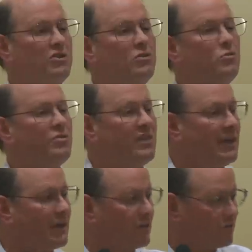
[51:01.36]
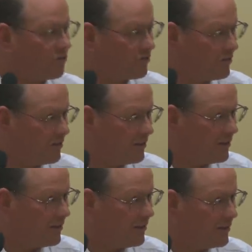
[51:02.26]
new things.
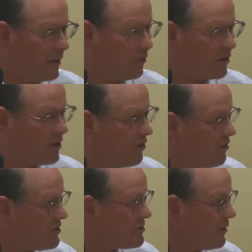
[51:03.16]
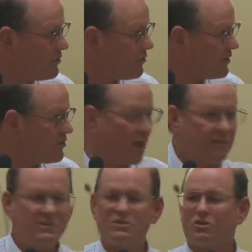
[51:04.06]
They were curious about new things.
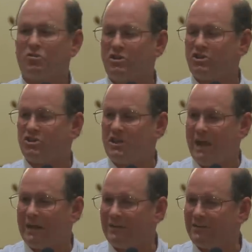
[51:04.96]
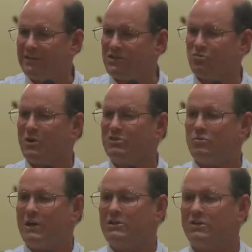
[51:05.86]
This Christianity, this
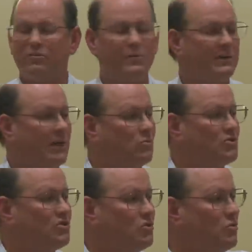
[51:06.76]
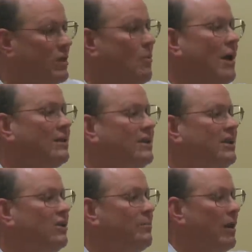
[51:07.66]
resurrection from the dead was new. They wanted to
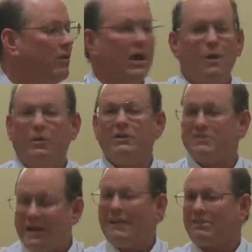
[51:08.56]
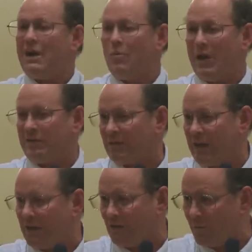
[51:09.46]
hear about it. But it's not that way
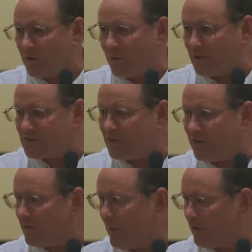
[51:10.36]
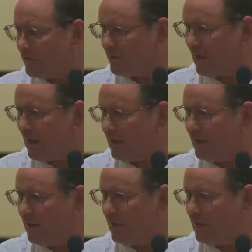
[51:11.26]
today. Nobody wants to hear about it today.